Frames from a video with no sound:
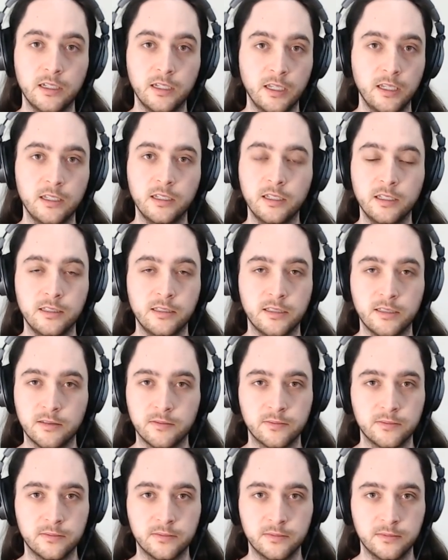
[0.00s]
It is
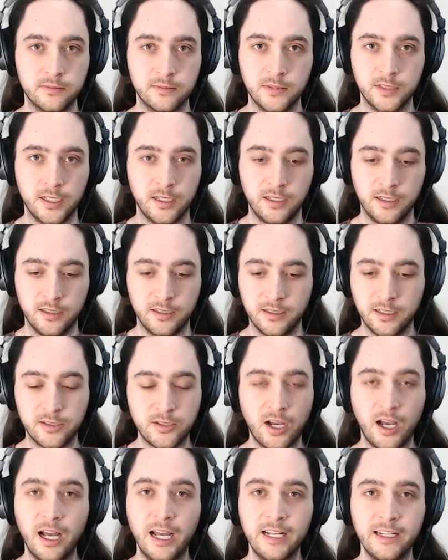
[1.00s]
the
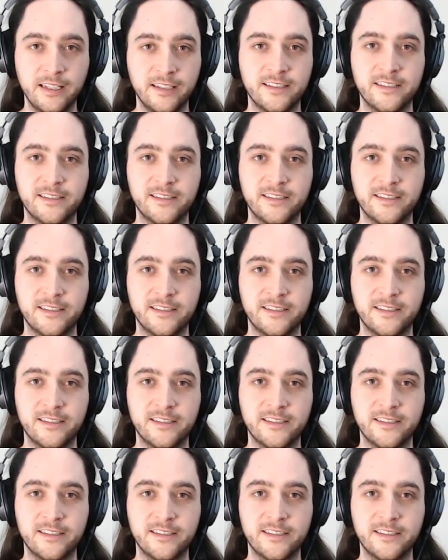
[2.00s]
tiniest